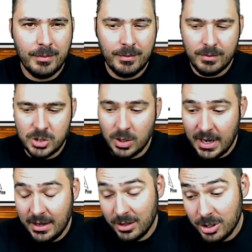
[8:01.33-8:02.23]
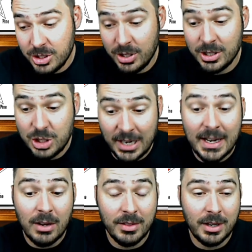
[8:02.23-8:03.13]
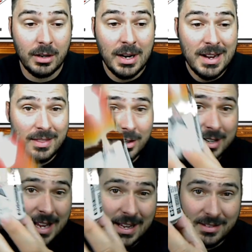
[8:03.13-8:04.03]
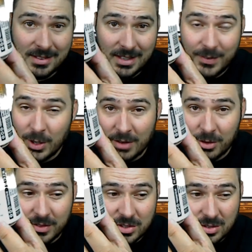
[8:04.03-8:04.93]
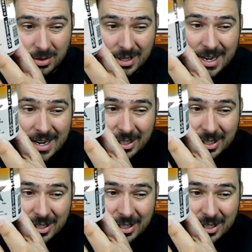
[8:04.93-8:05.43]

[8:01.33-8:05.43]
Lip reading: So I encourage you to check out their cans if you're ever in the store.